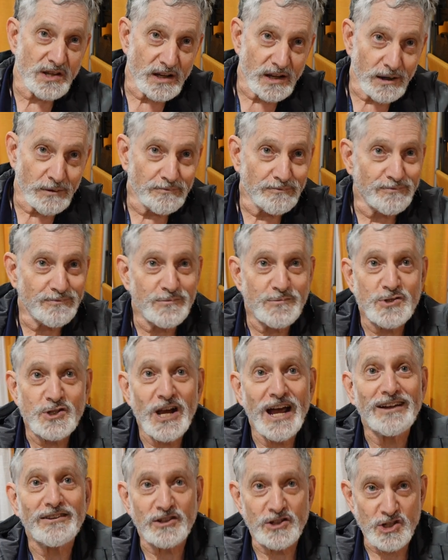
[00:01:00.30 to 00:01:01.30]
uh,
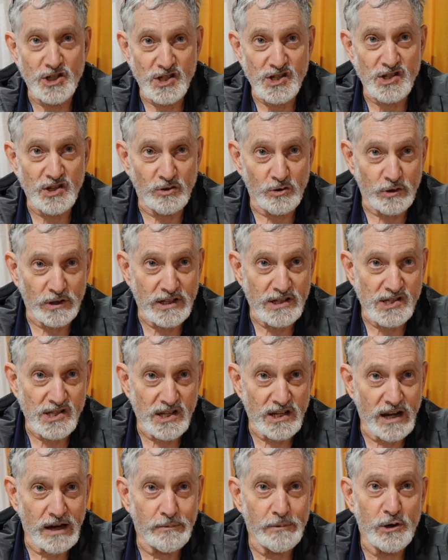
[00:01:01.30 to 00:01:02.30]
challenges to learning
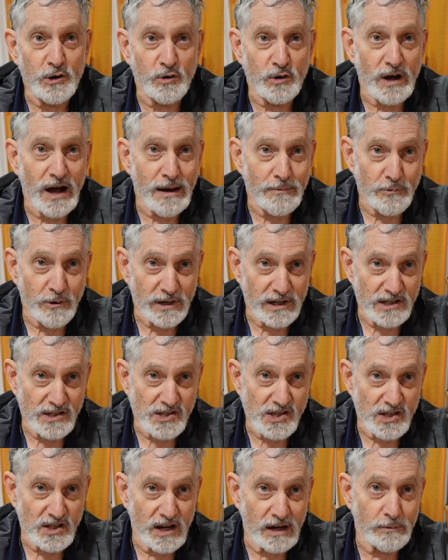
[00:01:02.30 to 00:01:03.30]
CW or to operate in
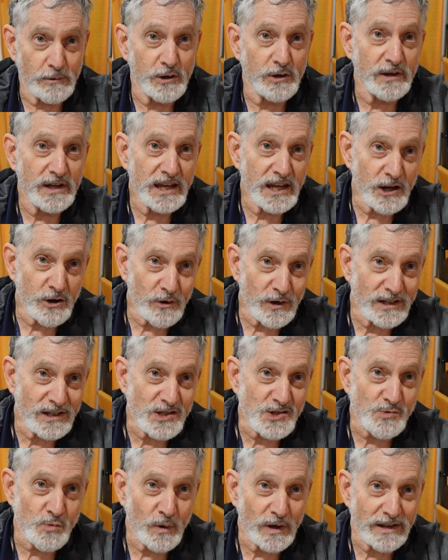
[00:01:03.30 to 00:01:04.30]
CW. Sure. Hearing
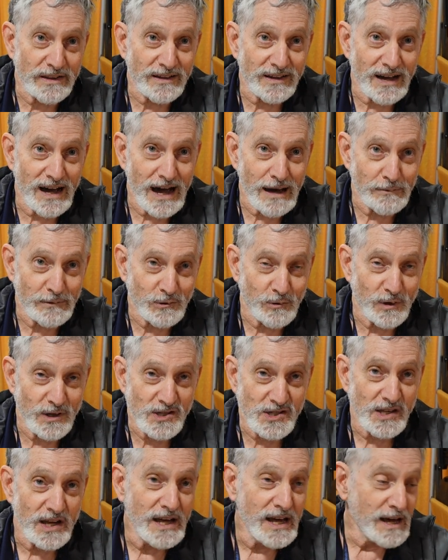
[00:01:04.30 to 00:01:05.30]
is one of the common
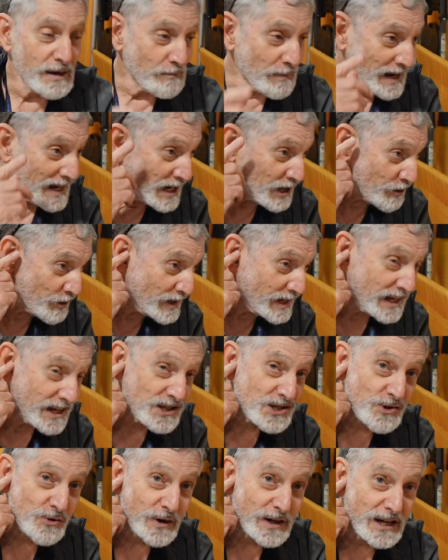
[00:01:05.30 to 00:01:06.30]
ones. My hearing
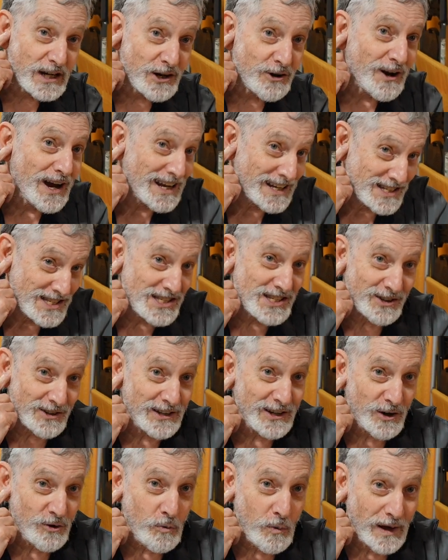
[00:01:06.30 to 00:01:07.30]
aids are in here. I can still
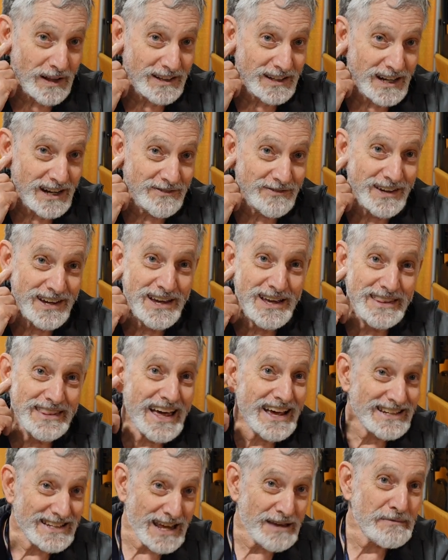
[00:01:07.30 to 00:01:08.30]
hear well enough. Right.
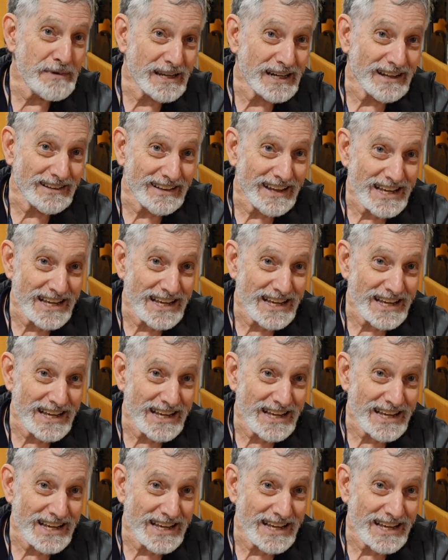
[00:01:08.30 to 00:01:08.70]
That thing may not